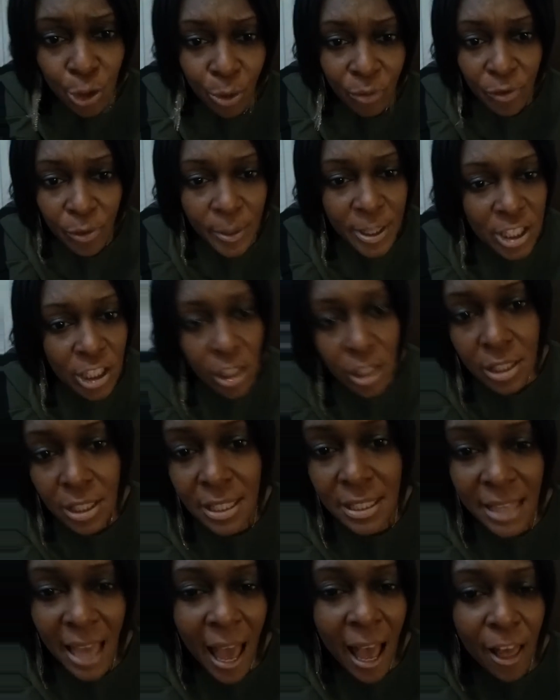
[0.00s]
you information because
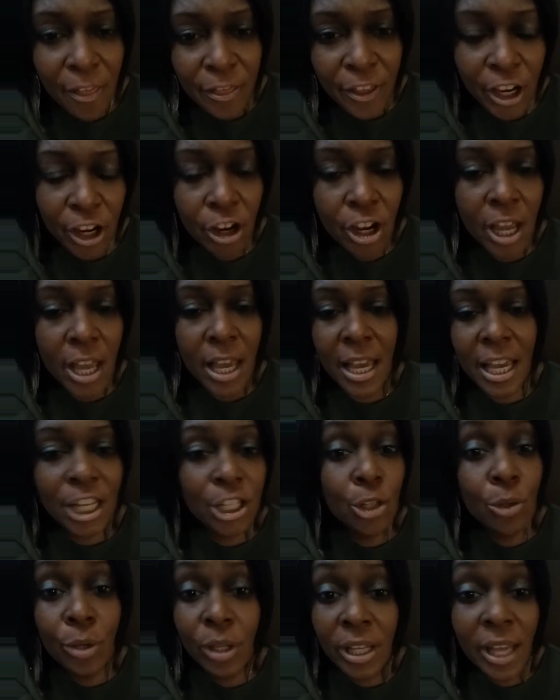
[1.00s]
it's out there
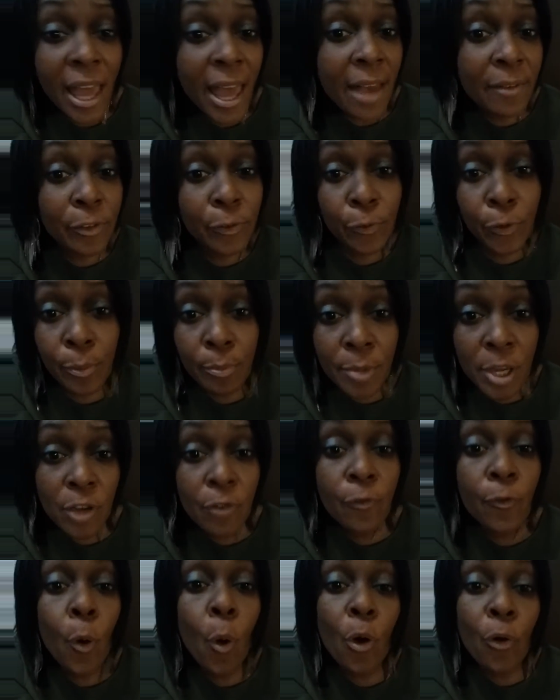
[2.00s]
and you can have it from me
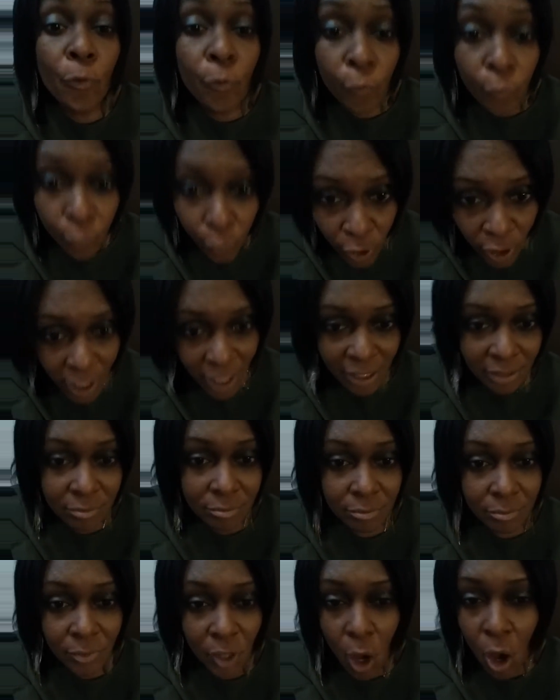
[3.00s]
for free.
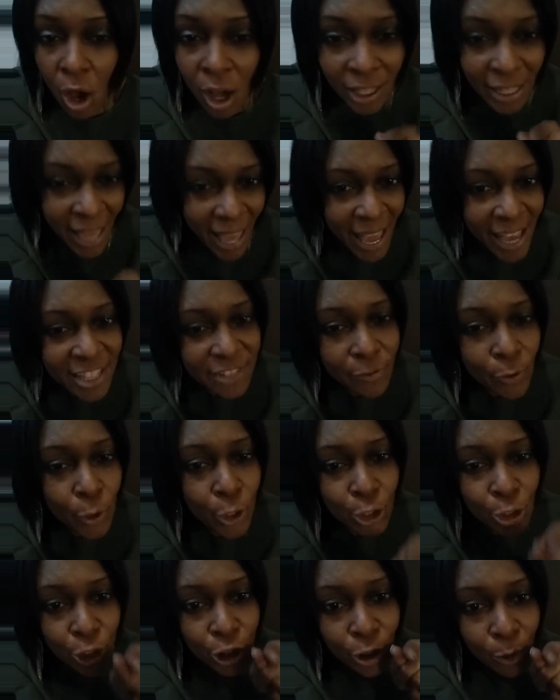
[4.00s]
All I ask for
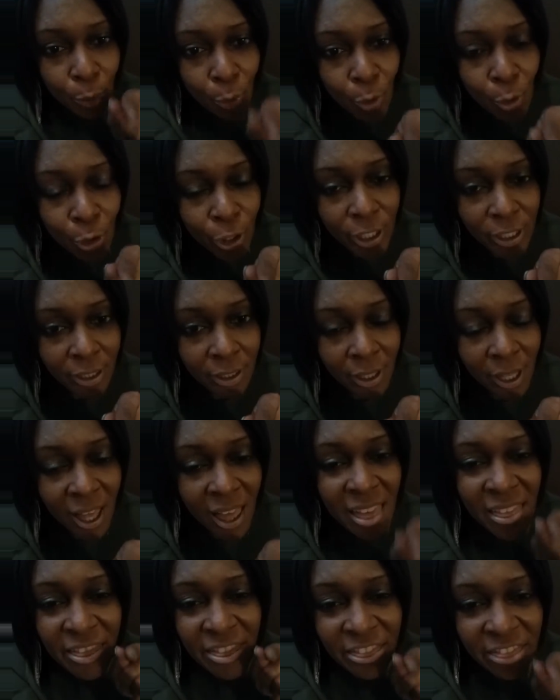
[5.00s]
is your support.
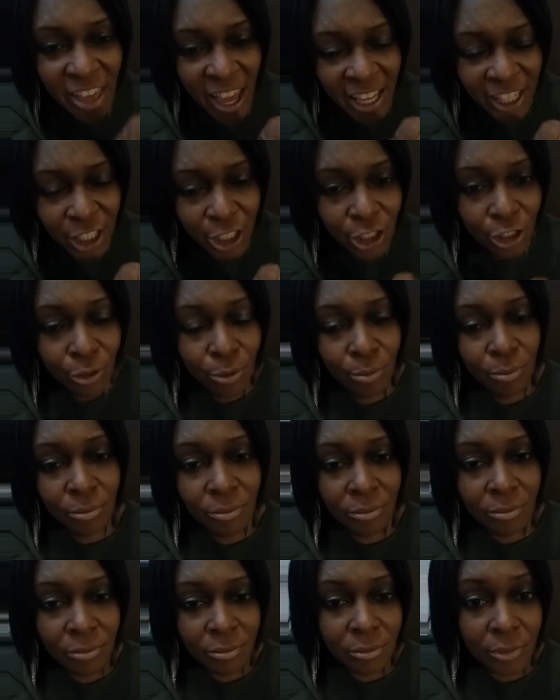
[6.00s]
Thank you.
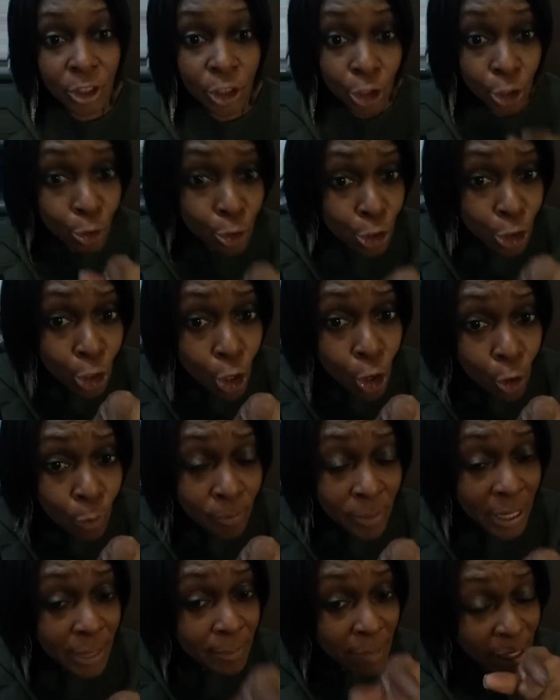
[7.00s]

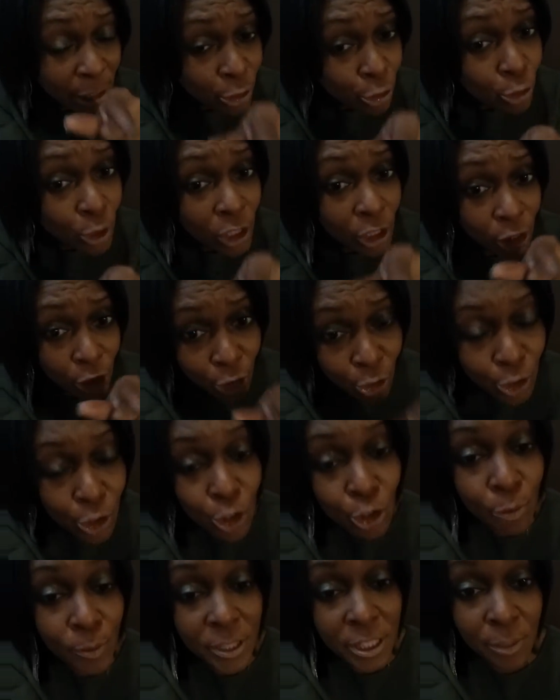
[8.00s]
YouTube me. Make sure you get on
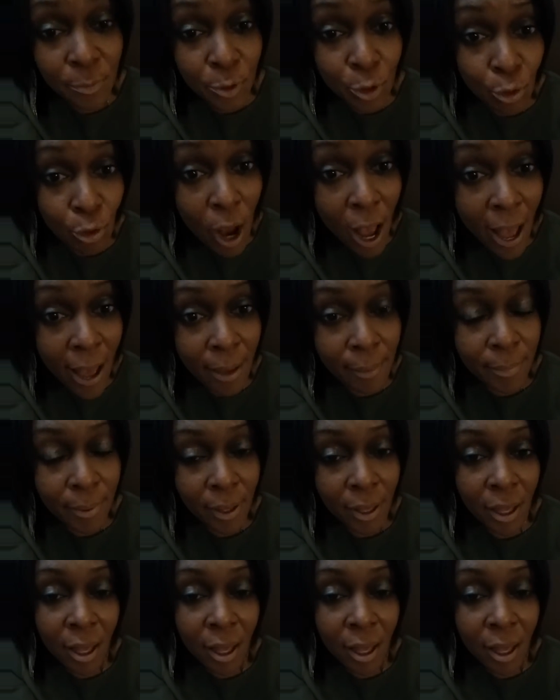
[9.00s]
YouTube and subscribe.